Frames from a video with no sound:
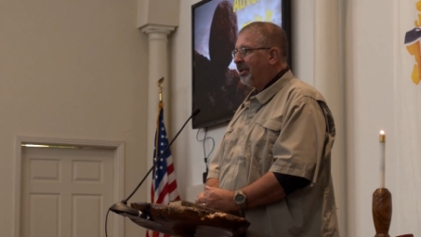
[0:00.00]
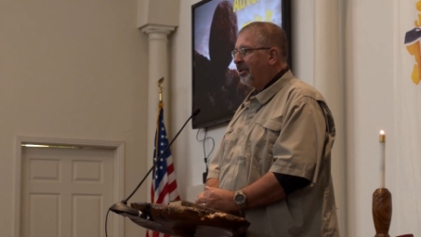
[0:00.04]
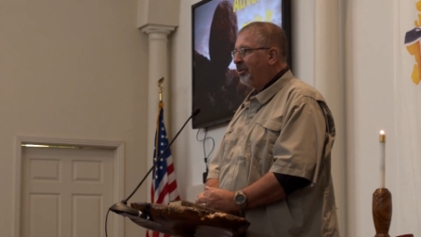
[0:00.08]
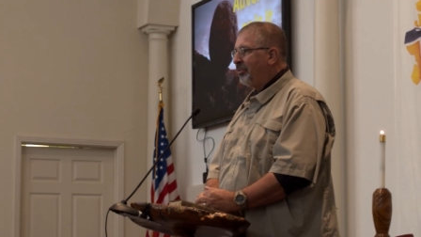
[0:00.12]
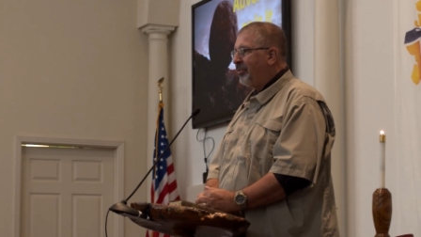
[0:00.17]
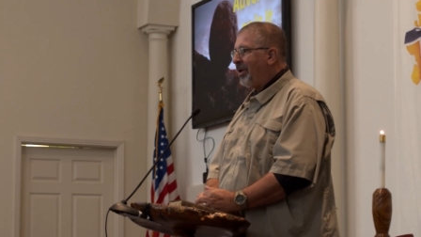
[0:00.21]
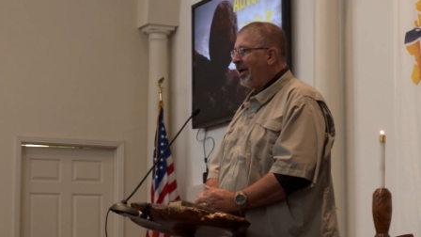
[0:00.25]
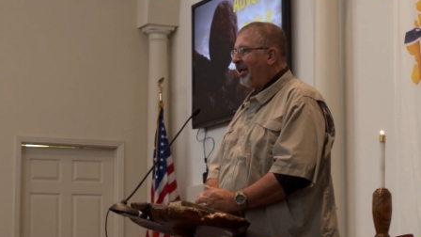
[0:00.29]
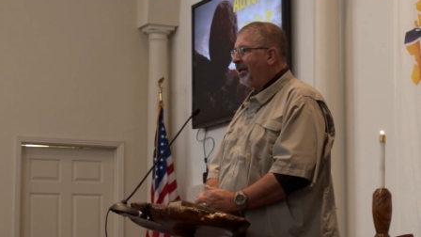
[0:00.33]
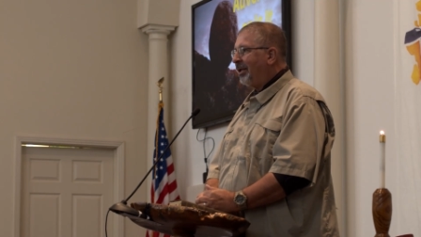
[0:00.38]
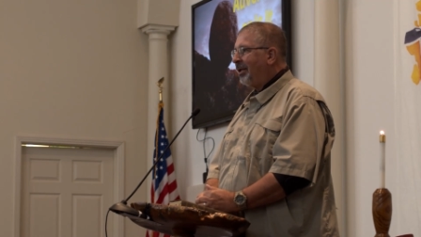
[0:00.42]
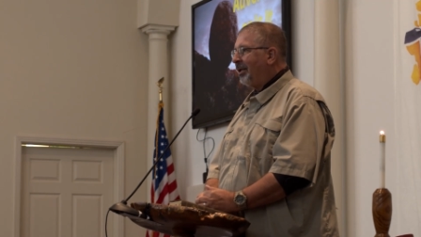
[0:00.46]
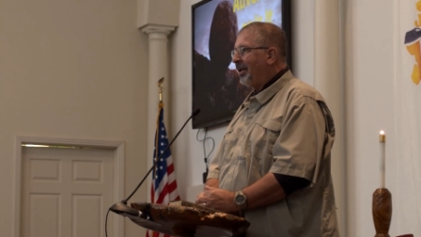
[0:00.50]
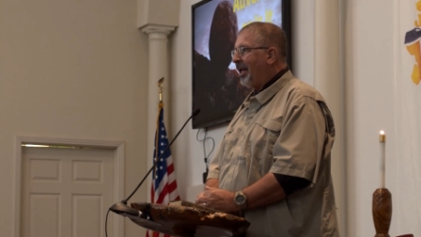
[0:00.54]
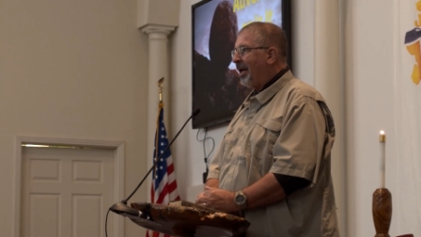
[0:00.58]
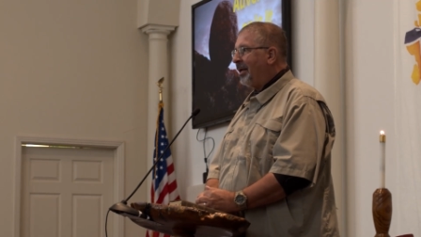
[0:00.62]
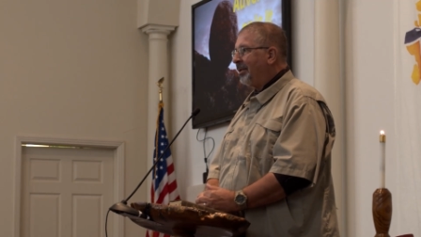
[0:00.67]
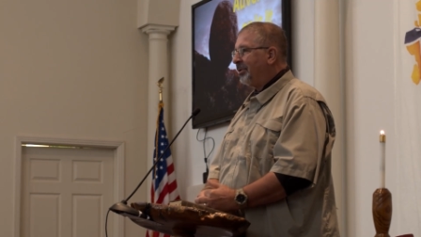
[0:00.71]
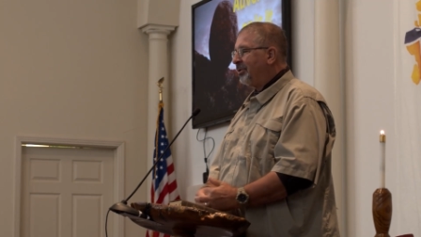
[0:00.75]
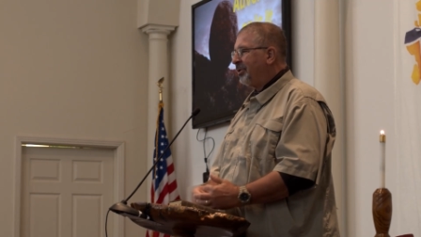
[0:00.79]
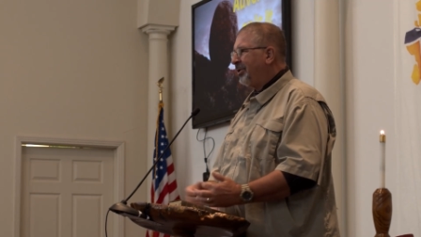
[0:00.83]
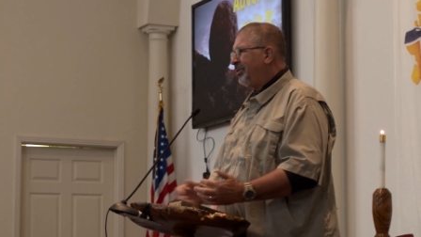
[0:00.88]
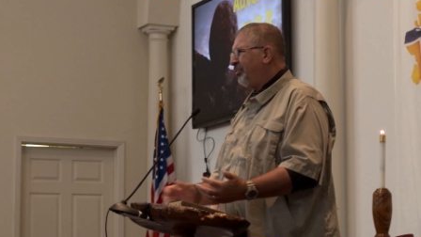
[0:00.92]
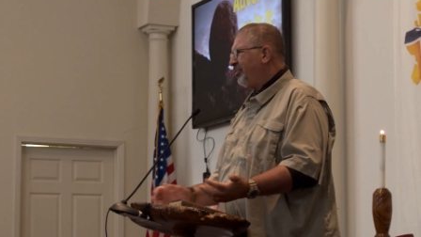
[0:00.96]
Created a
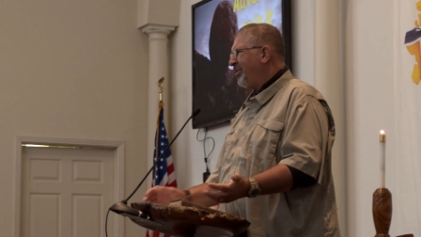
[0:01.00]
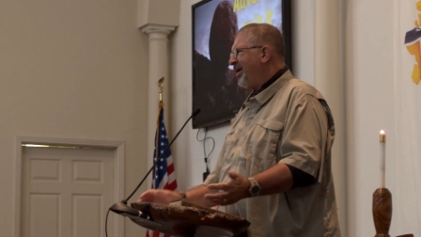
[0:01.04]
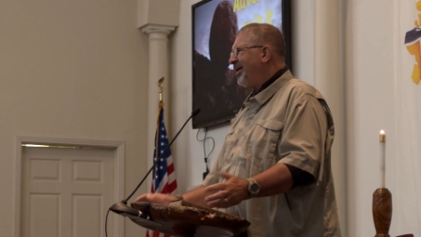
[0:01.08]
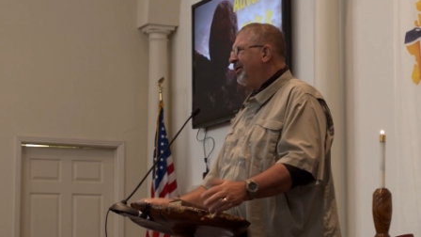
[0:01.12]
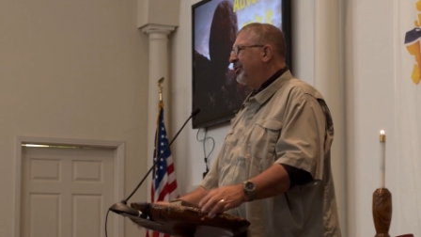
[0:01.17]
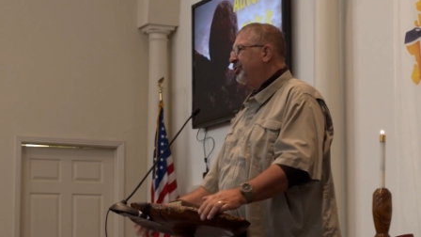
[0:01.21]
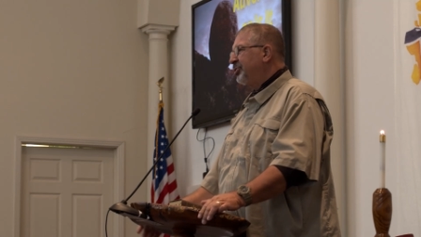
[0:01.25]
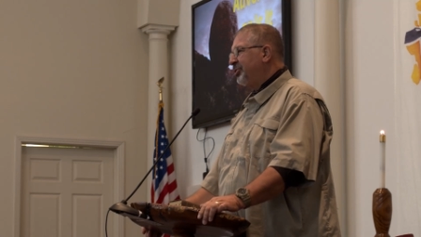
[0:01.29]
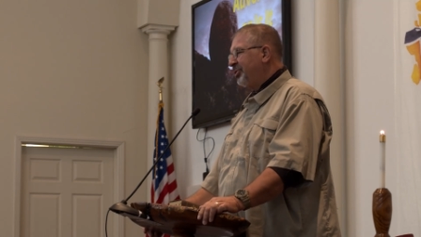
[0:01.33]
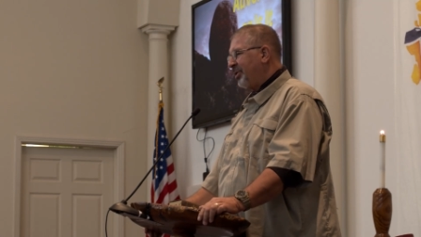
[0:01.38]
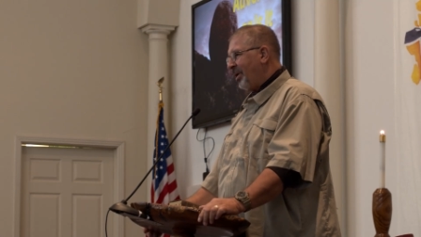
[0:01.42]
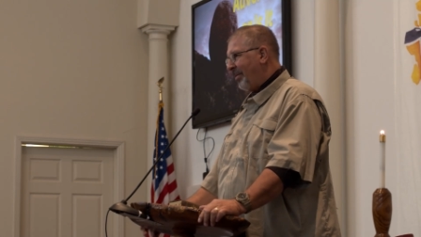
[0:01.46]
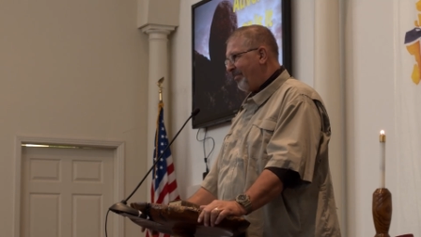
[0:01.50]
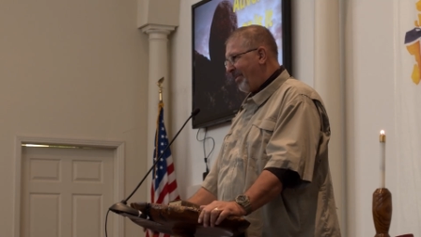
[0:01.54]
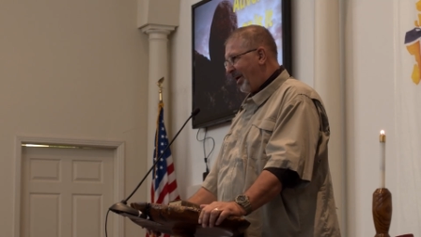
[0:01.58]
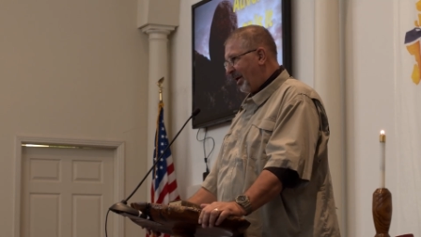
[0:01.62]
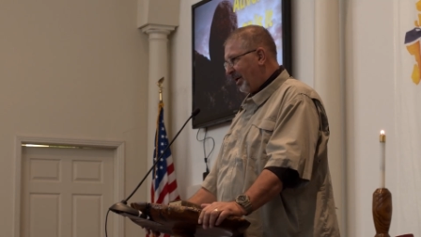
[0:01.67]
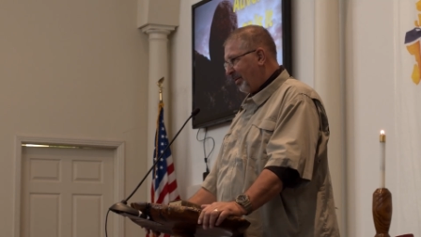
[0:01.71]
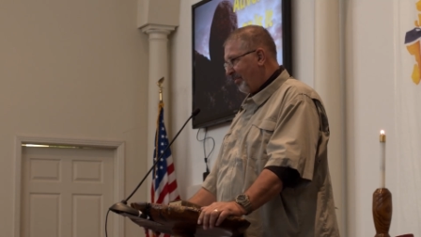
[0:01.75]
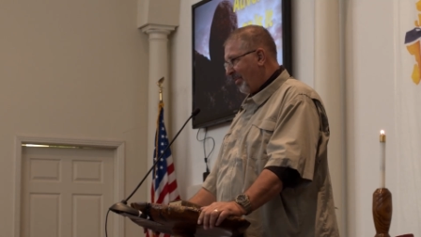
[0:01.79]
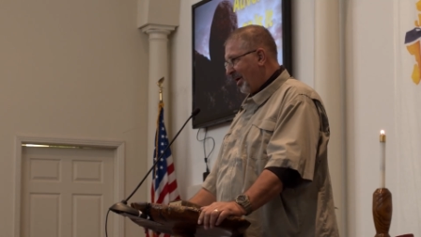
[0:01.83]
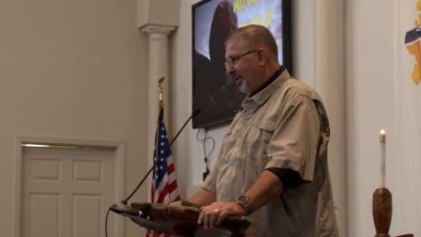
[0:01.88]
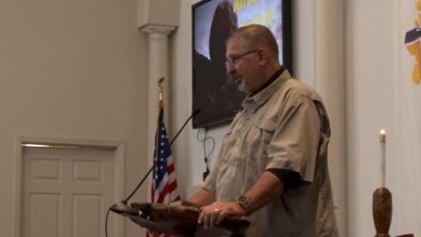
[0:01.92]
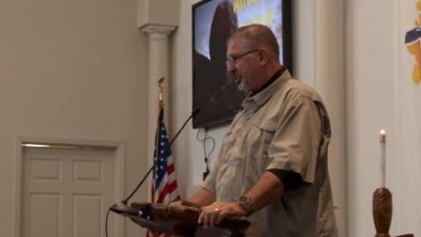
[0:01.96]
lot of, created some
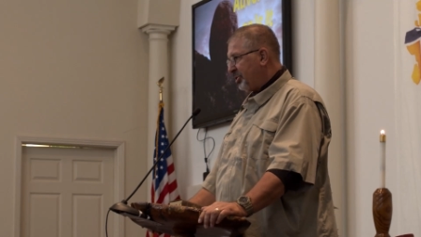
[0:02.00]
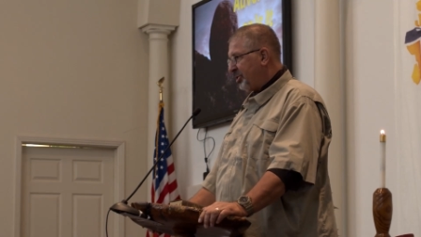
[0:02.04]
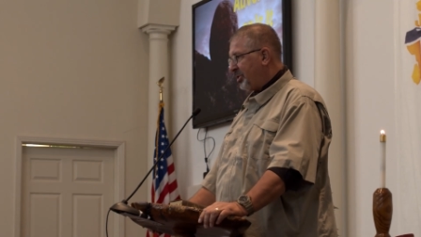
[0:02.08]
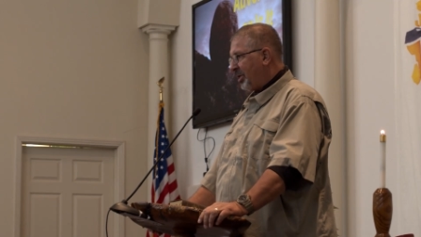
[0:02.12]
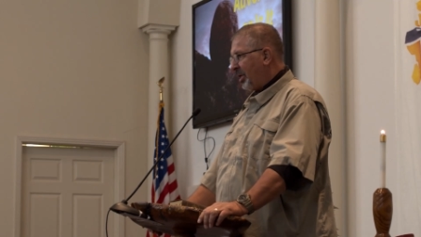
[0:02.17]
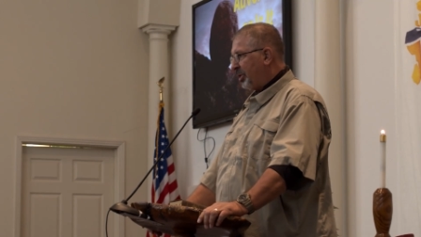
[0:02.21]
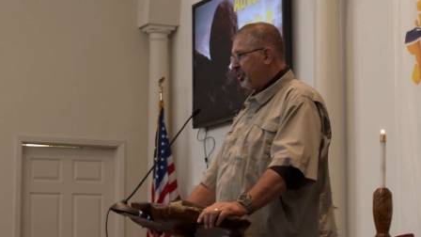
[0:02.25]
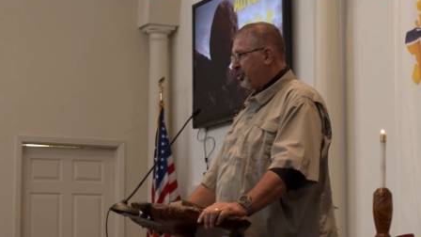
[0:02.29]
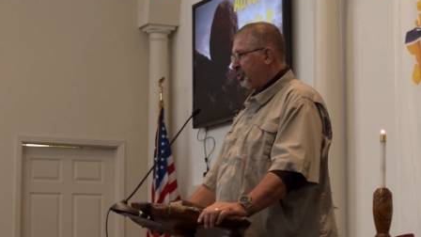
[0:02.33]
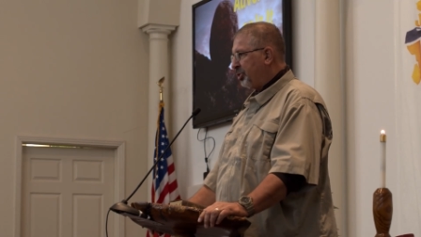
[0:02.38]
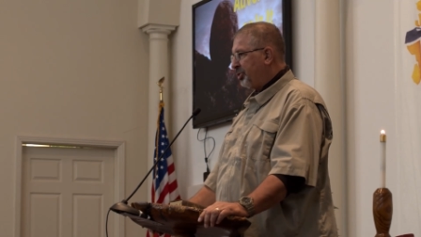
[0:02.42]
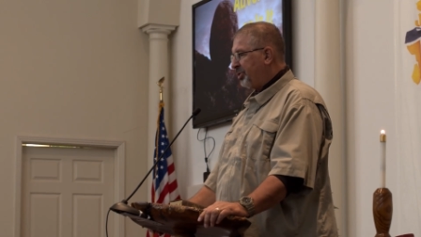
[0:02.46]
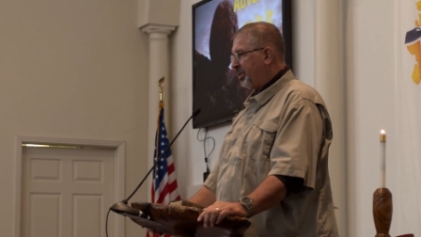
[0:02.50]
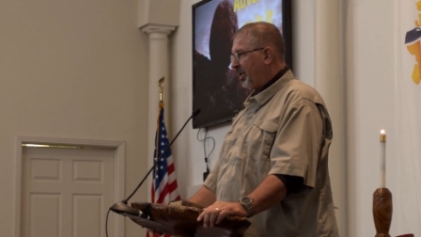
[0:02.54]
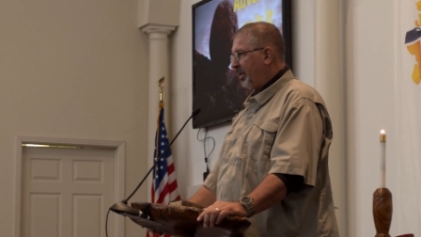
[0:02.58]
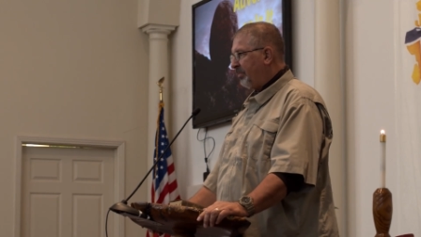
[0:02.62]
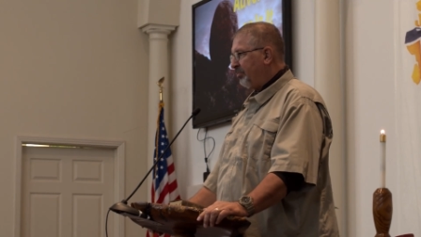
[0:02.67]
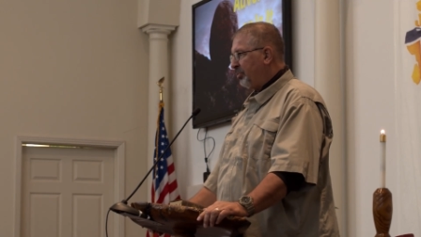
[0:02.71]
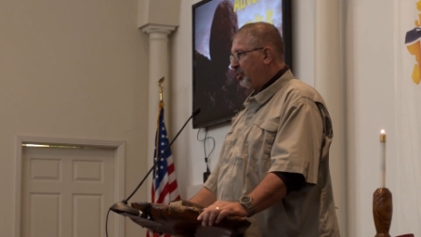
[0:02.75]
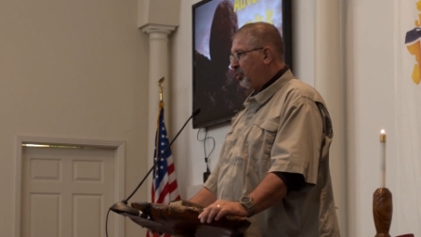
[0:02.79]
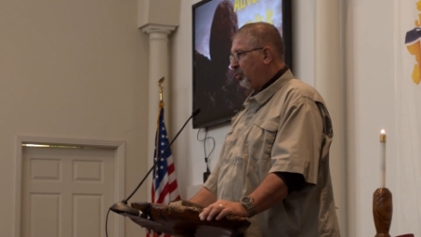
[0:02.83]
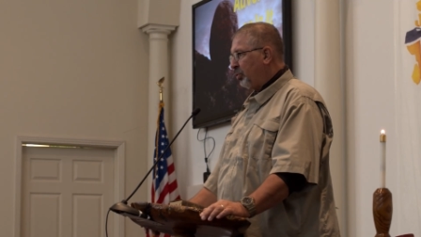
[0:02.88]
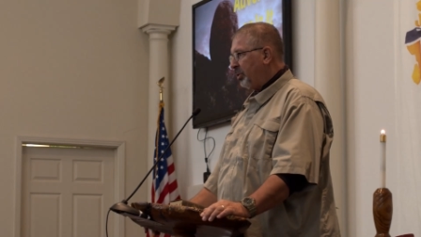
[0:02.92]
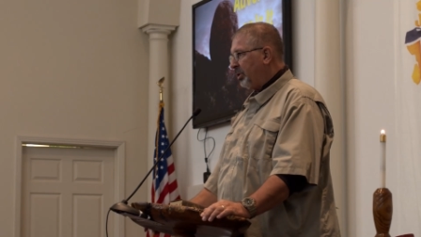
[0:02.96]
animosity, I should say,
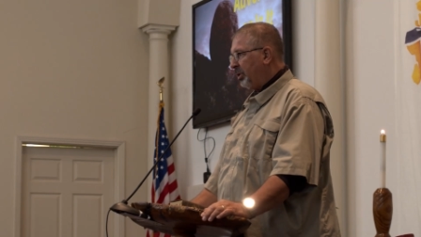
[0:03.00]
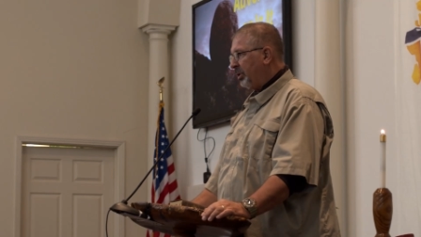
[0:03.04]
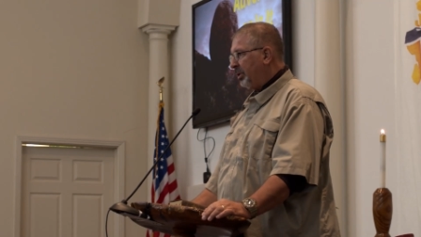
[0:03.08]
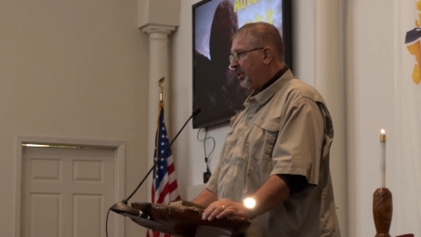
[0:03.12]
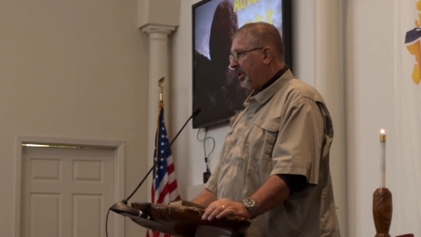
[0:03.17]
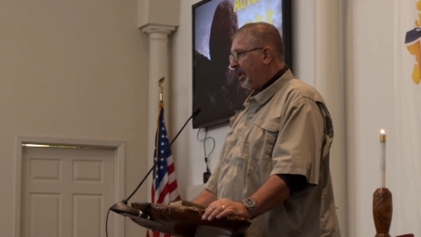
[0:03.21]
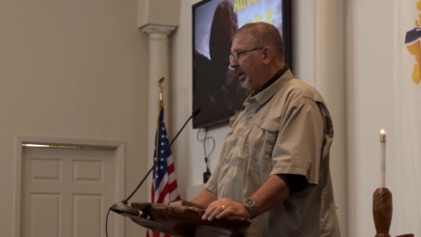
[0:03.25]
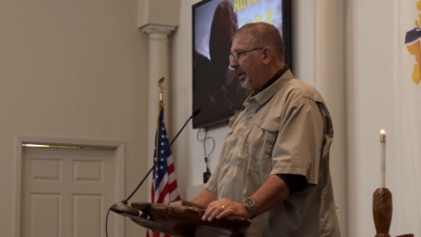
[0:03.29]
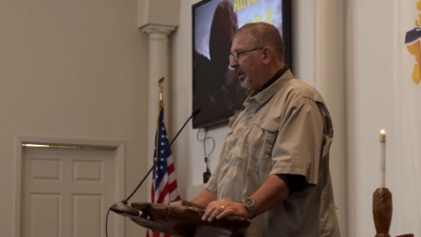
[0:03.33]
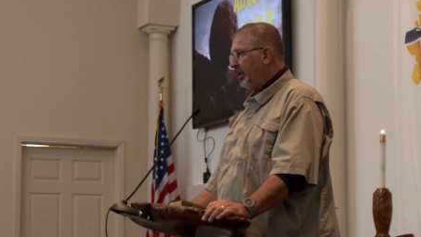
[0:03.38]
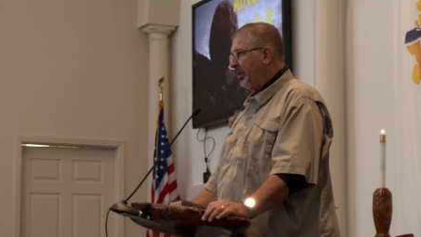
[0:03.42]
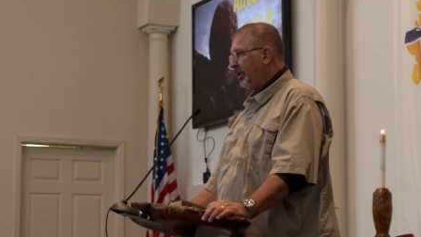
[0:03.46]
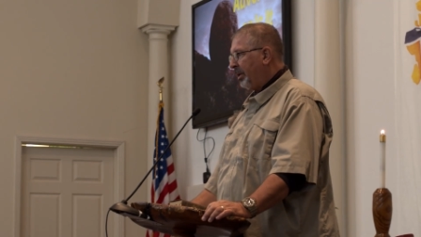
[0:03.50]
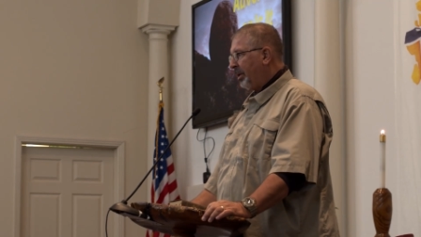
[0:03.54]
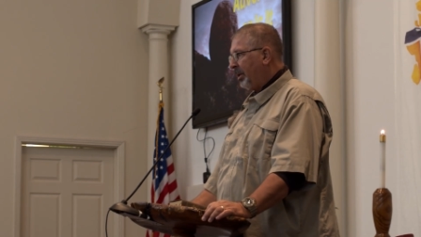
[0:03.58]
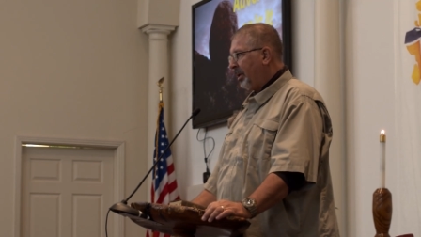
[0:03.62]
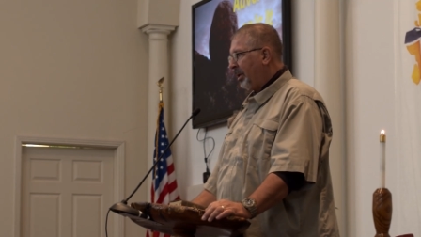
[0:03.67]
between uh,